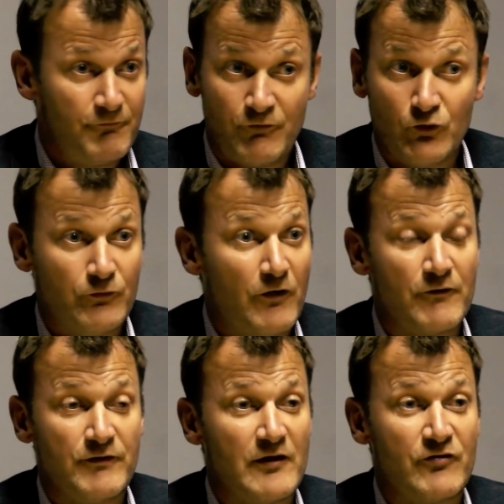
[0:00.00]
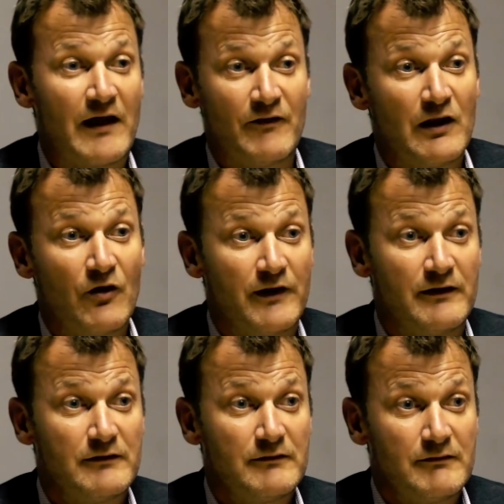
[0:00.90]
4 or 5 years down the
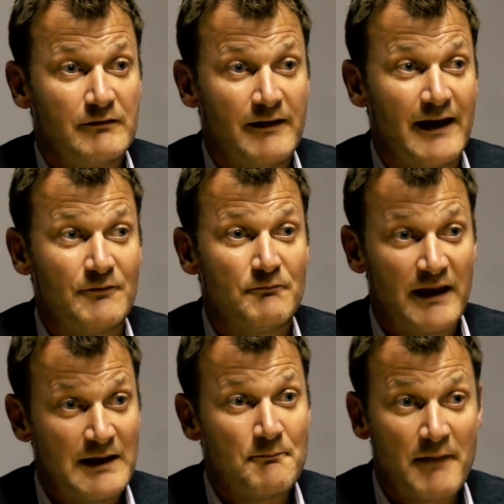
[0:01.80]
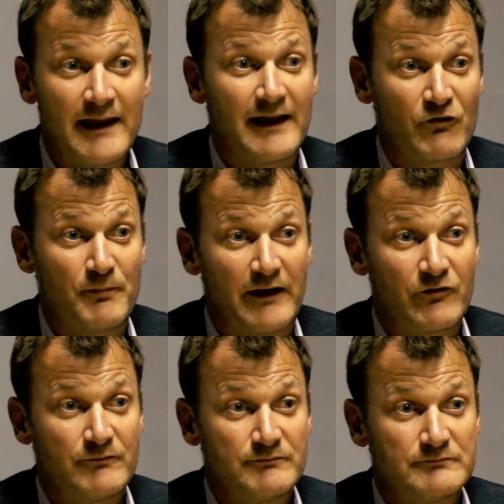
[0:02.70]
line than many may expect.